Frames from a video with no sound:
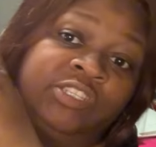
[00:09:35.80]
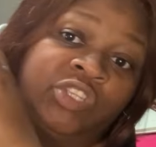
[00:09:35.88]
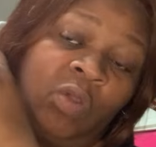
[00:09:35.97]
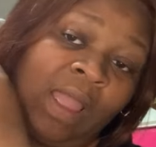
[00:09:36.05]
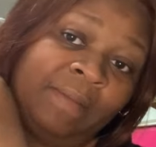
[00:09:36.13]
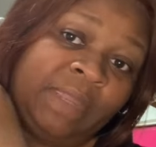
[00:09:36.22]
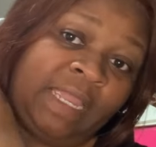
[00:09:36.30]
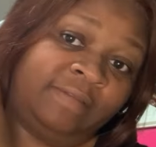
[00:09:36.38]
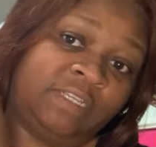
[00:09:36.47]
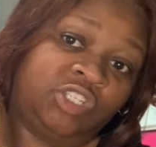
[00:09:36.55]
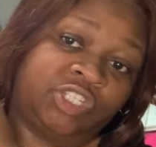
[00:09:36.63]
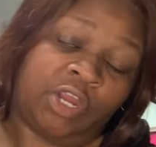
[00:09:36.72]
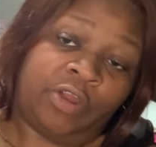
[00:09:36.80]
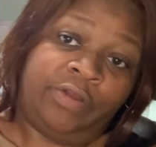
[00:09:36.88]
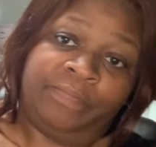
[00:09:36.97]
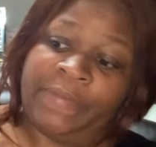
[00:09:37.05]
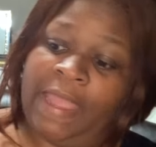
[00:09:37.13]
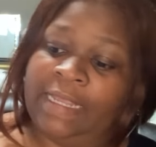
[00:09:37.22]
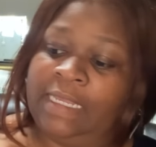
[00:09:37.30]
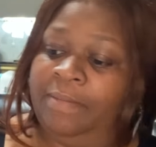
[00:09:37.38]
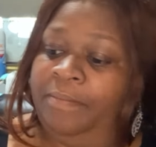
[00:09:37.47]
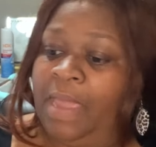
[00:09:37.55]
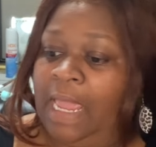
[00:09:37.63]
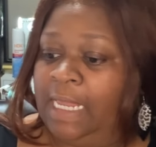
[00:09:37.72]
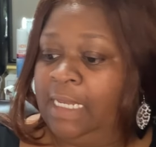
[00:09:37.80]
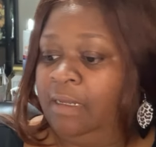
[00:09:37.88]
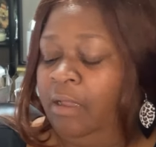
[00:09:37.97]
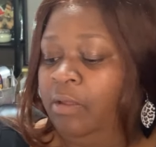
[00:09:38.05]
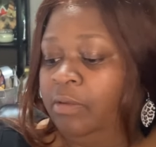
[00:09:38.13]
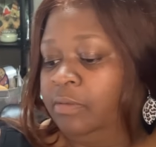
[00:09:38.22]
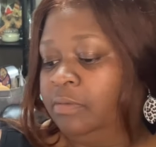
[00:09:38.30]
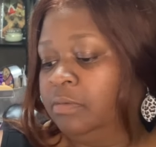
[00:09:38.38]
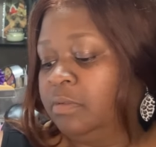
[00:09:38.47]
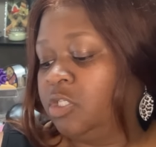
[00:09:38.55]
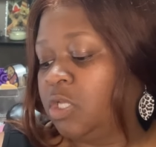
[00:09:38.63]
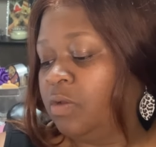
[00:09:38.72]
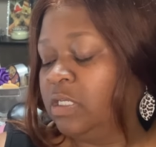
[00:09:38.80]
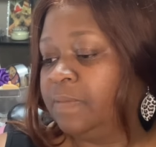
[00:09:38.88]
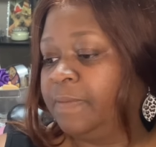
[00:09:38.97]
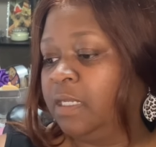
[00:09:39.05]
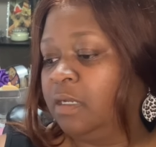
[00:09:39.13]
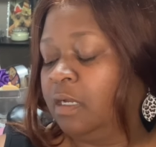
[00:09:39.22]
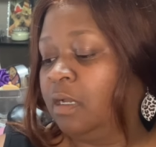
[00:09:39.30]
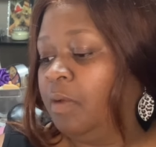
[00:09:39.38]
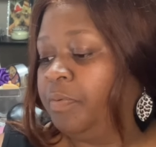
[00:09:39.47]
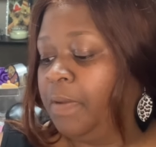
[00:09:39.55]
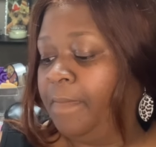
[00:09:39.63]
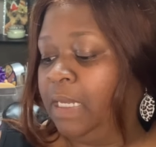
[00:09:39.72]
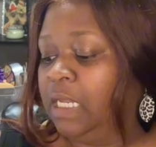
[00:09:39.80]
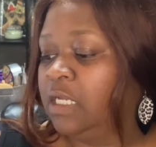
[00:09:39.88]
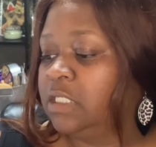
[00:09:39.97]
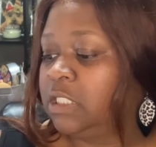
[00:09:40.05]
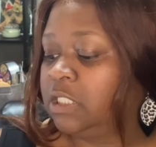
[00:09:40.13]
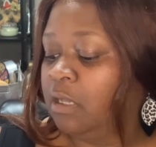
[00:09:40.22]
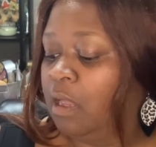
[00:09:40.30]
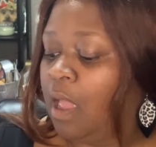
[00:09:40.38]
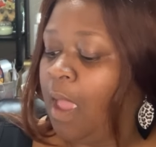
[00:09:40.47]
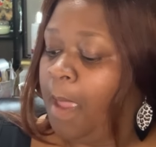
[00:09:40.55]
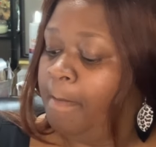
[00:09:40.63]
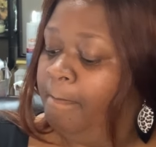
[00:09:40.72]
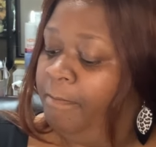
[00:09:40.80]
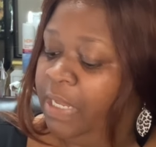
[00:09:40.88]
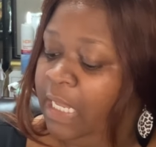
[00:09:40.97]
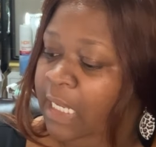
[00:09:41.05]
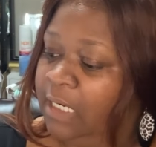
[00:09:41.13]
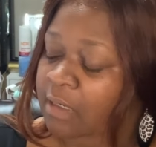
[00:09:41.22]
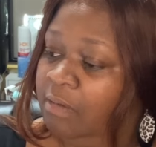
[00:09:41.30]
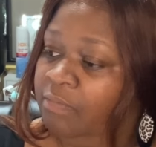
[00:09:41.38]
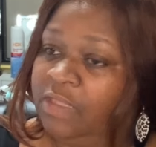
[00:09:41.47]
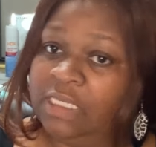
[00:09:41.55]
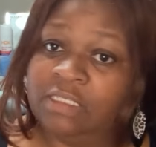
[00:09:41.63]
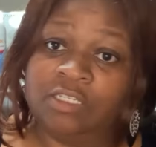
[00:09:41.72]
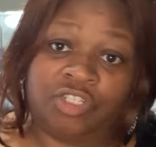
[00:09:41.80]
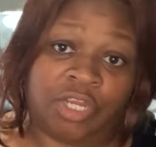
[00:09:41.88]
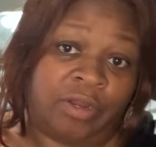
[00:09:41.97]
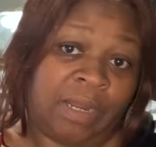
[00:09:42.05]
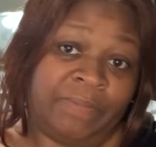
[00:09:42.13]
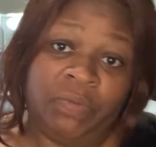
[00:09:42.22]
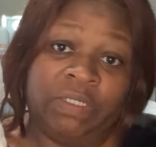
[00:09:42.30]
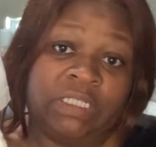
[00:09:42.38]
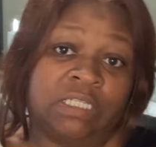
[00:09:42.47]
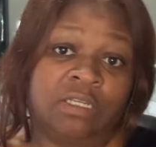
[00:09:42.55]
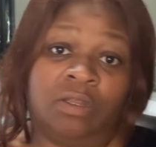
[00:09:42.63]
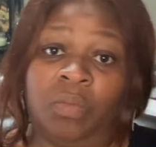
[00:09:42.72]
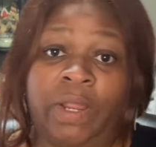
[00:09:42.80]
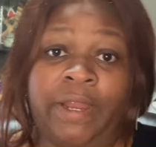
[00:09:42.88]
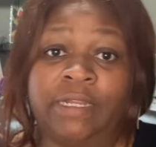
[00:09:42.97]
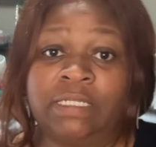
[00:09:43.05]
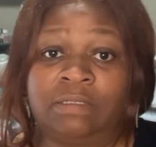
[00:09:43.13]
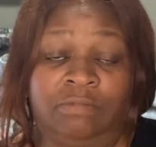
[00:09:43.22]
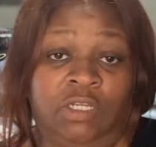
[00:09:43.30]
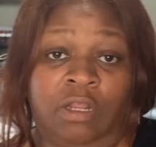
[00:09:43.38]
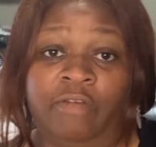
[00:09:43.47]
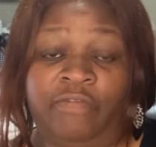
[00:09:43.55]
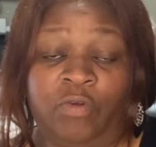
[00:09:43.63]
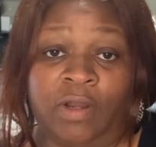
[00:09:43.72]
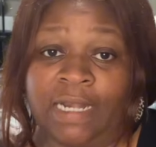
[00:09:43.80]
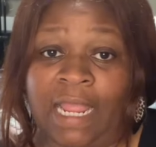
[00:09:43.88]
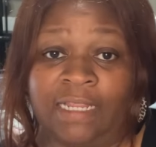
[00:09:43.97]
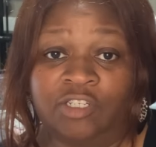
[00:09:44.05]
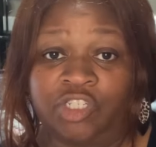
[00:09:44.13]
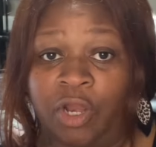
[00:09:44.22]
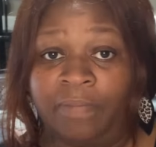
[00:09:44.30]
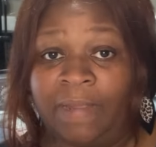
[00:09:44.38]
So I made this shirt back in May. So it's been a couple of months, but this is shirt. I mean, we still wear it, for a night shirt.